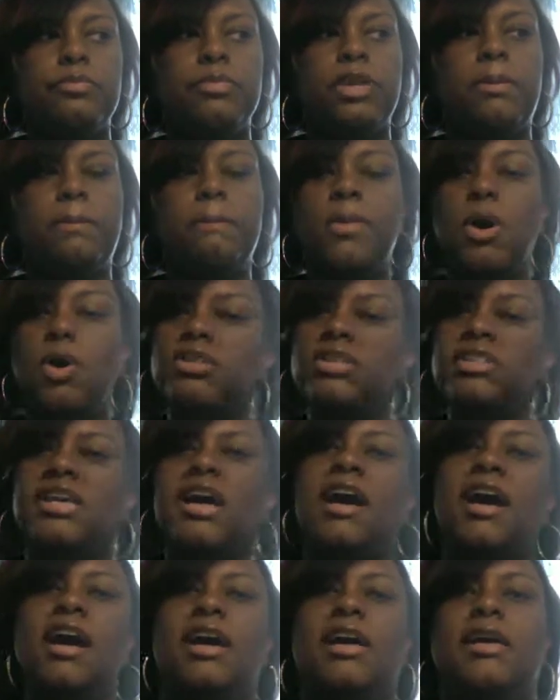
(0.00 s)
most
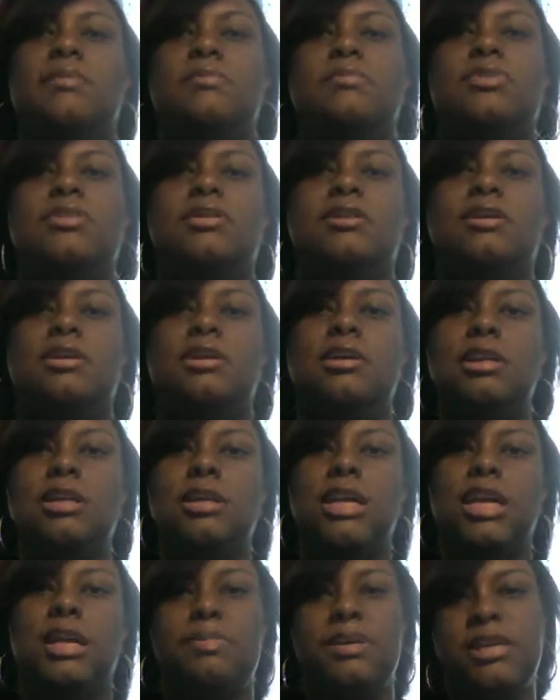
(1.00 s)
times,
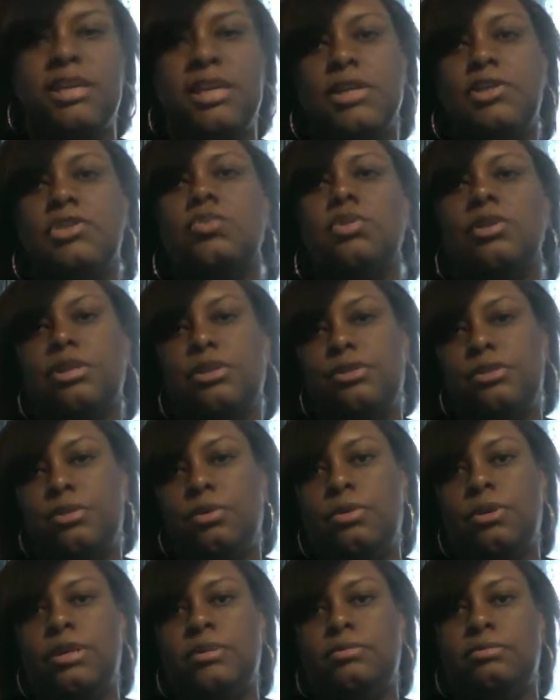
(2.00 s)
it begins with a
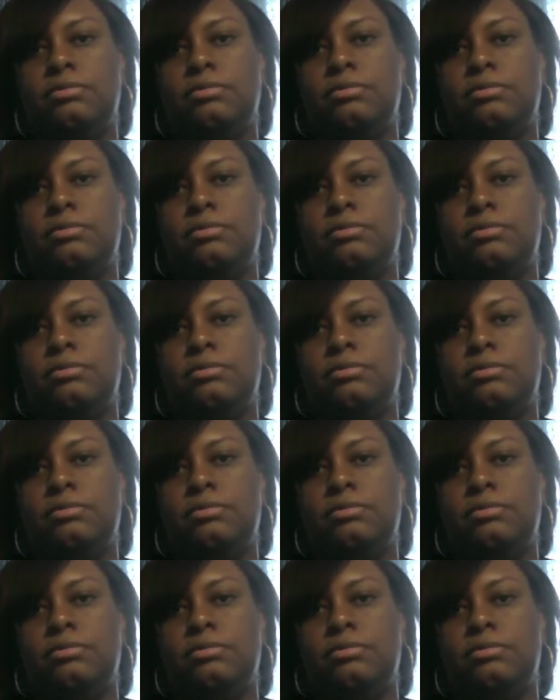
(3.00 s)
thought.